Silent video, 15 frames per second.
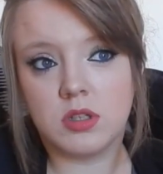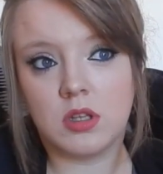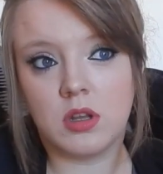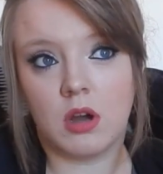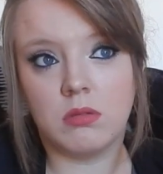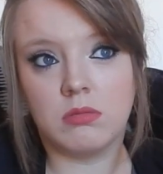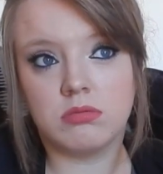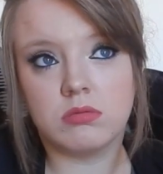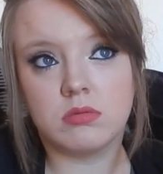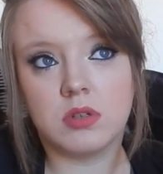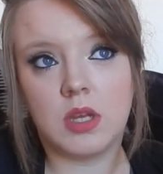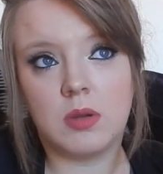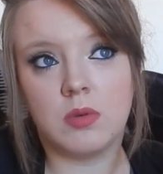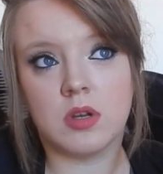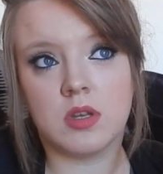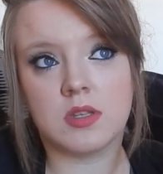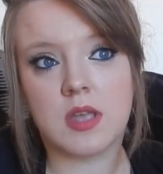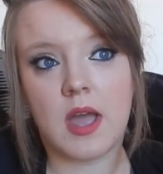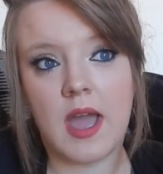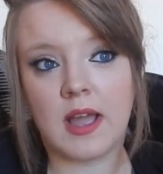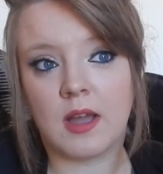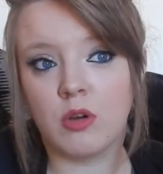No, it was,
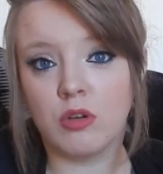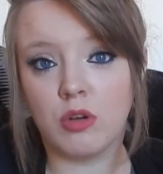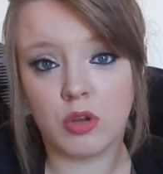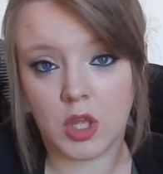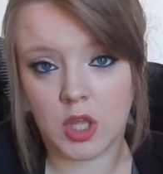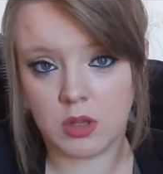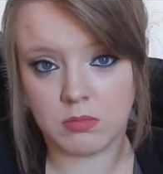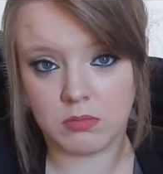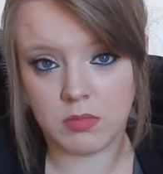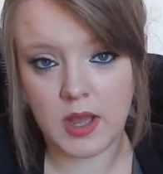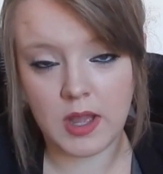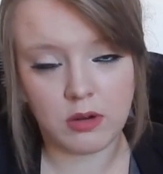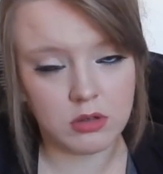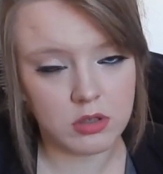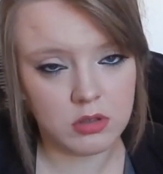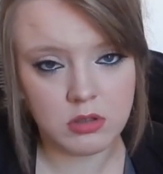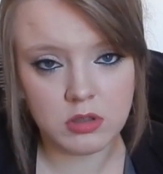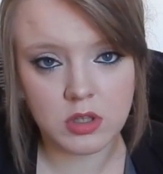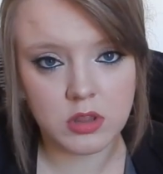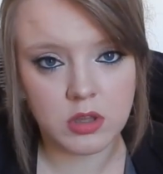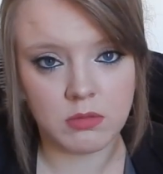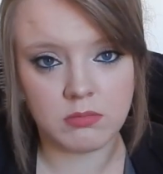I couldn't look at them. I couldn't
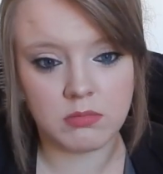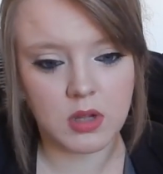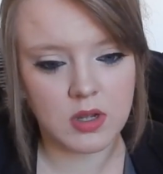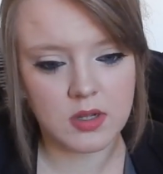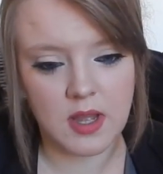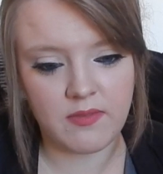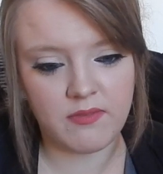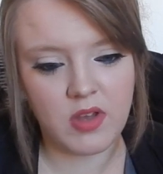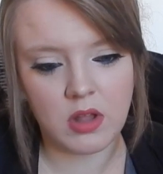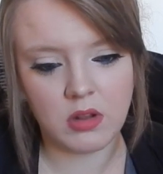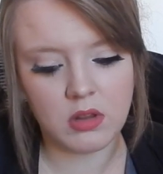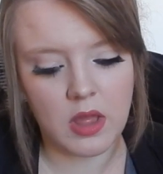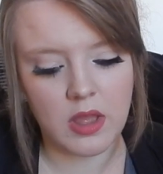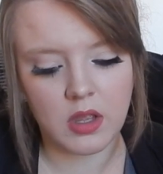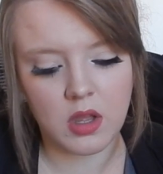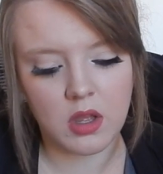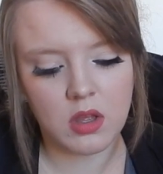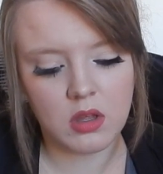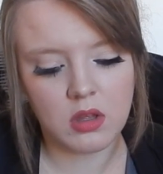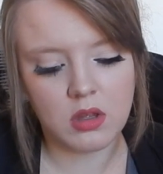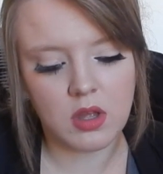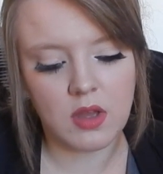look at them because I felt like,
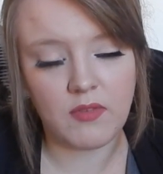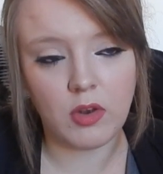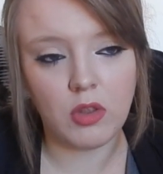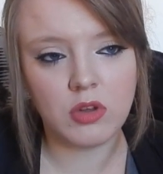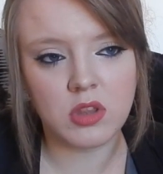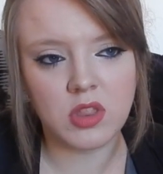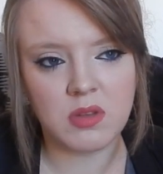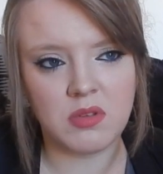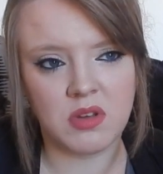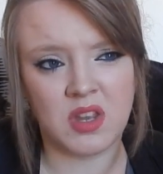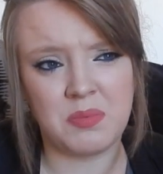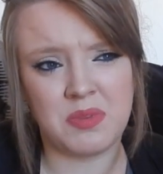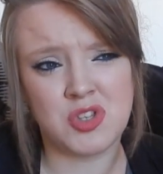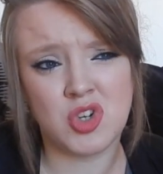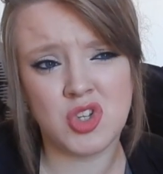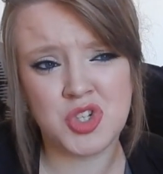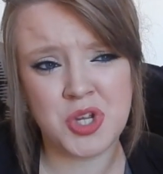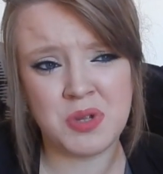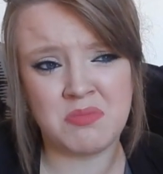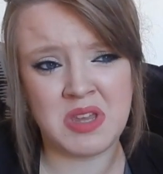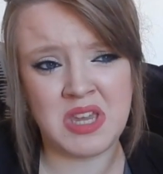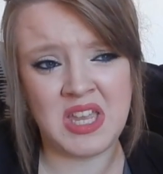if I look at them, they're going to be
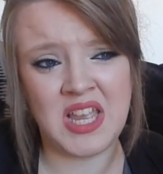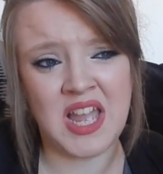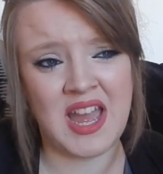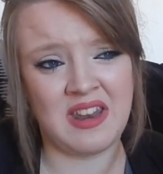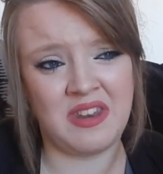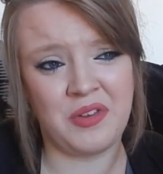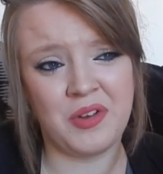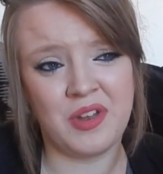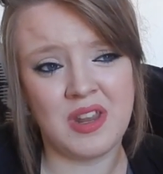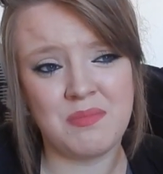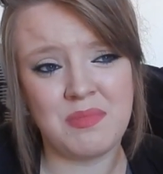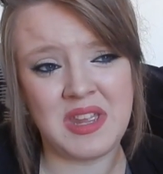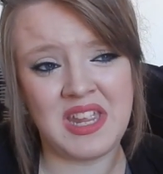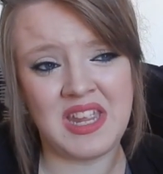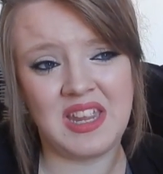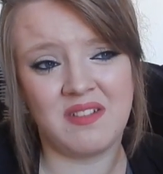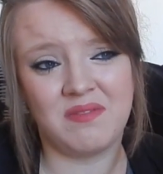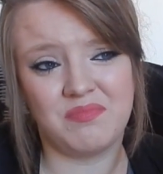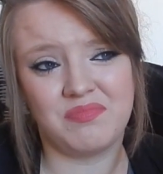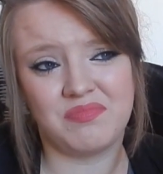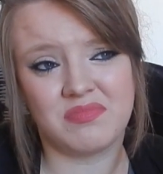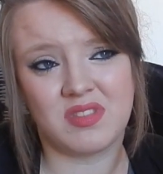judging me, and they're going to be
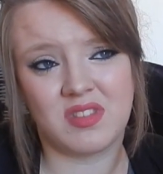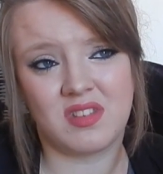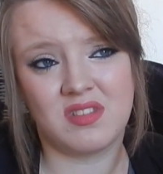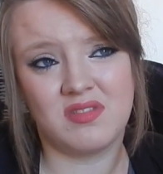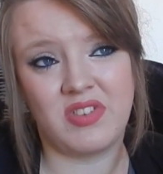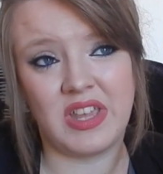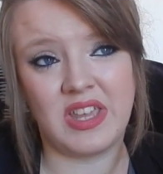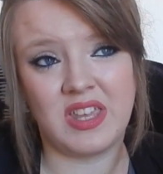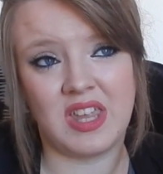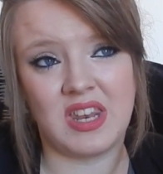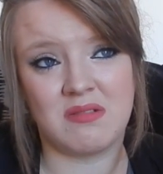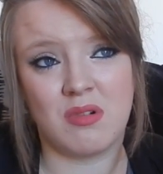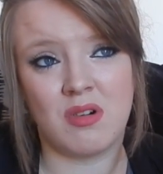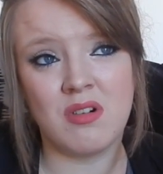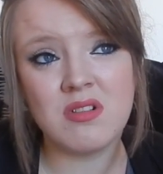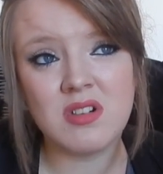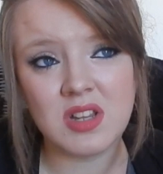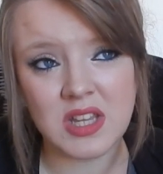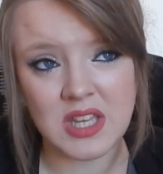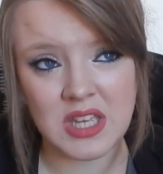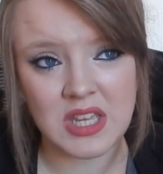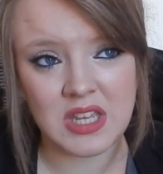thinking I'm
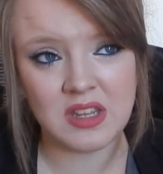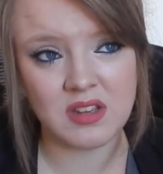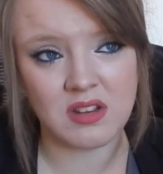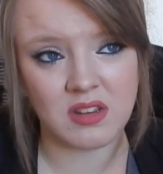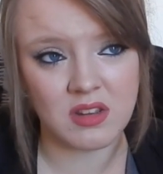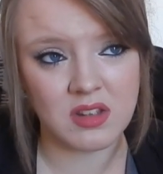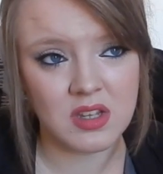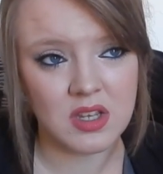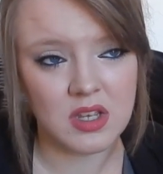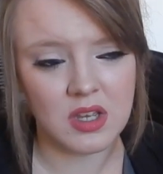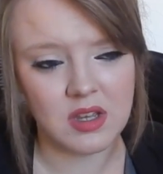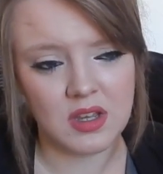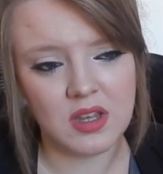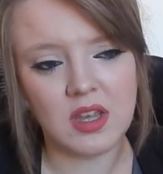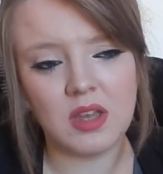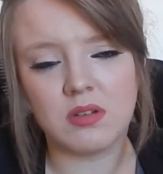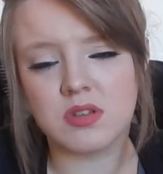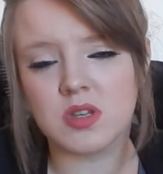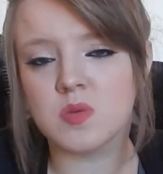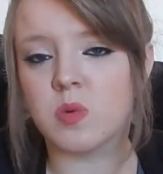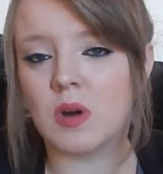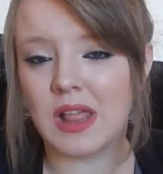ugly, and it was
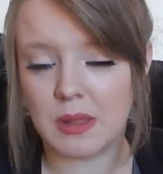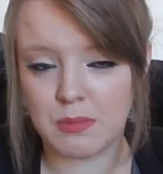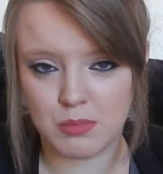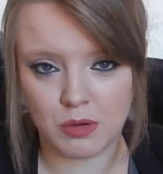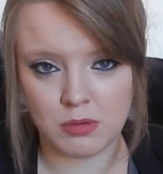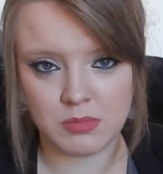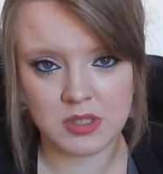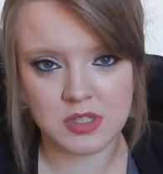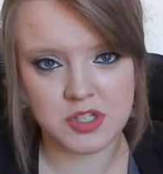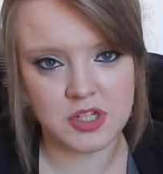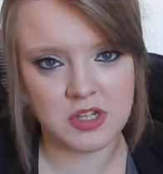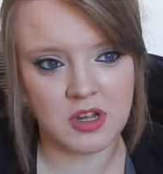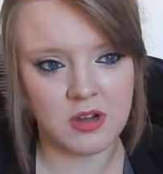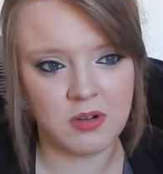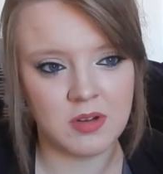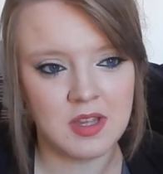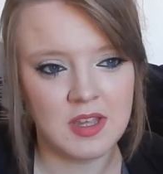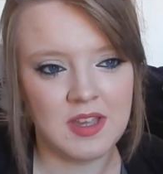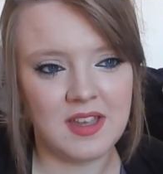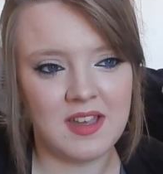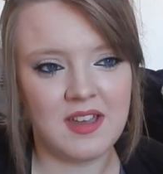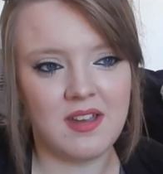just one of them moments, you know.
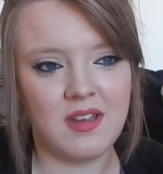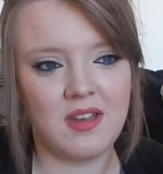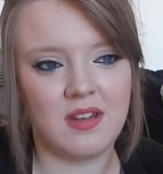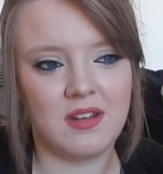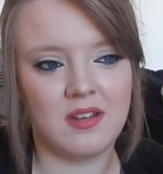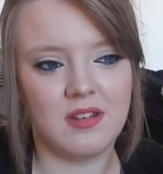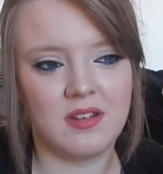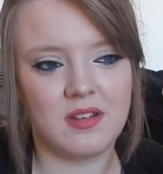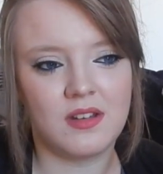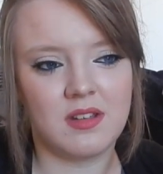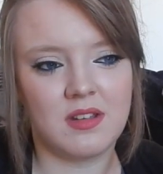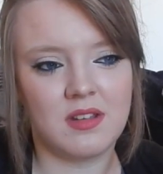And